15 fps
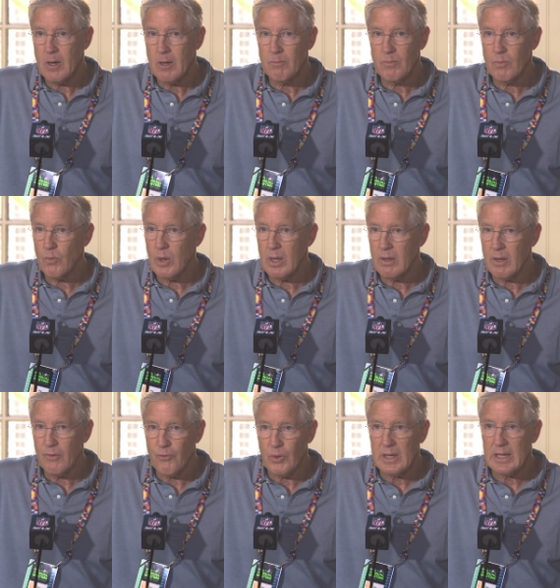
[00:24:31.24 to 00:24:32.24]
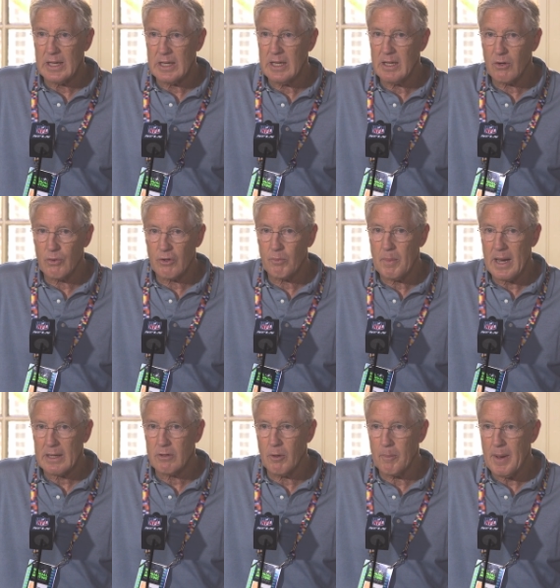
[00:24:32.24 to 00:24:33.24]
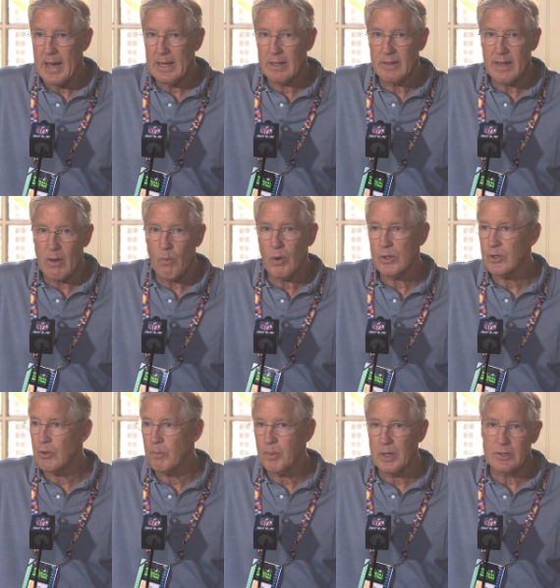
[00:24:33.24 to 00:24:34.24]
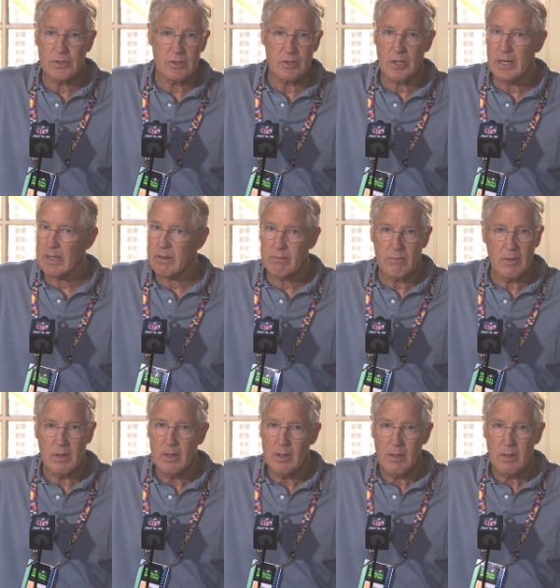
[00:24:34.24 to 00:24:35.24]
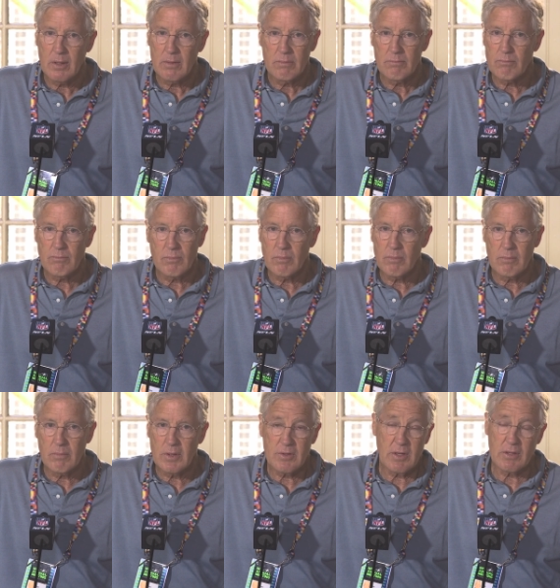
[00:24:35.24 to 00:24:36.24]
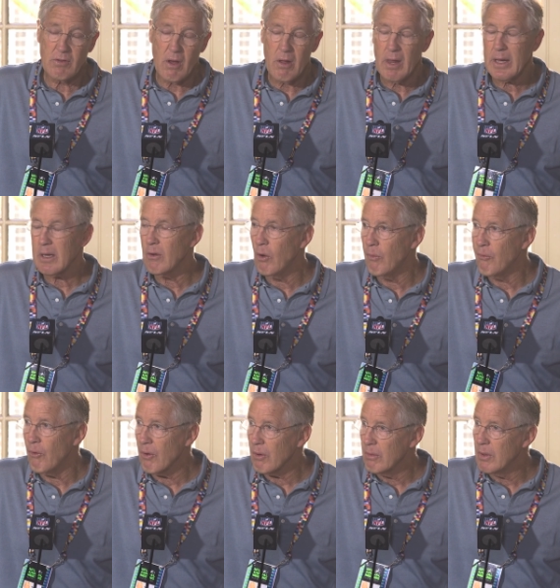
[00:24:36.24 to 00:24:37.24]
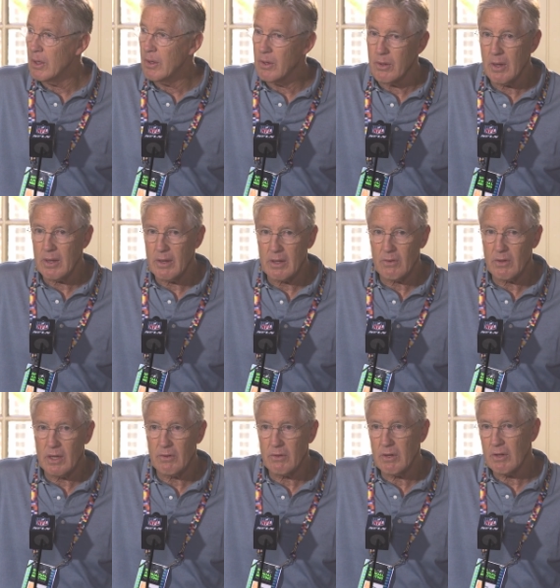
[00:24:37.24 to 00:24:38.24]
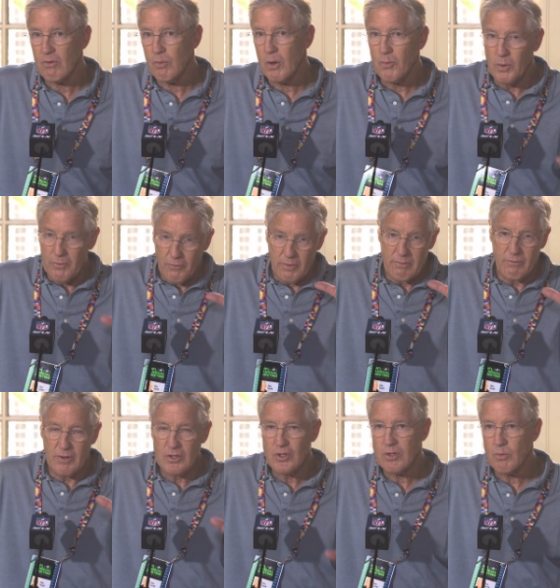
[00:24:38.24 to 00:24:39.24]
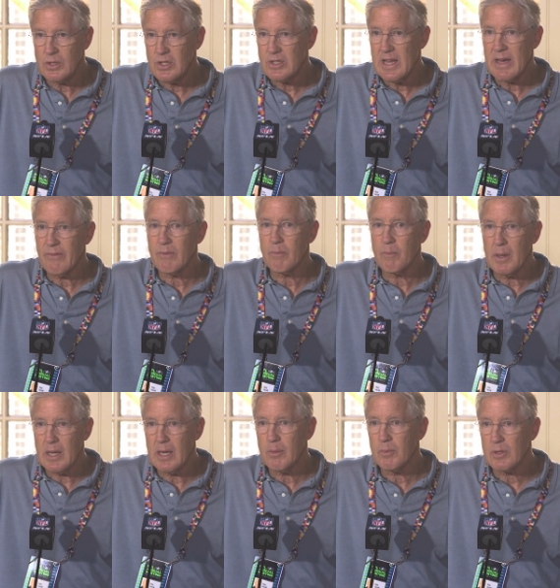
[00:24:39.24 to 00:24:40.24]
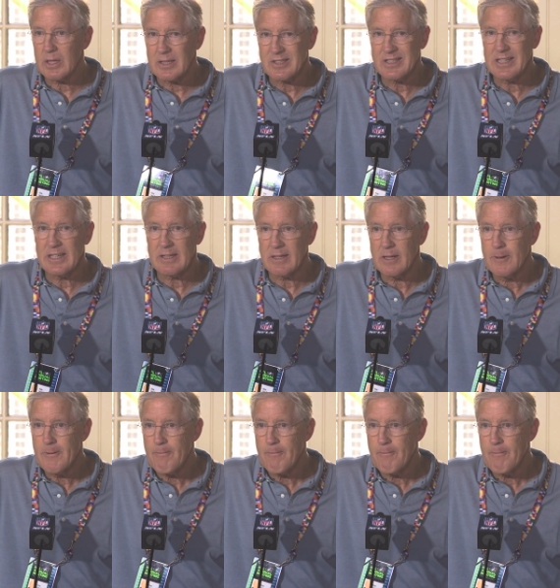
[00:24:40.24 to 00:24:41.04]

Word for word: um, and if we can get him and Chris back there battling, that one-two punch is like it's, it's all I could hope for. Uh, it's what we've envisioned. We just haven't been able to see it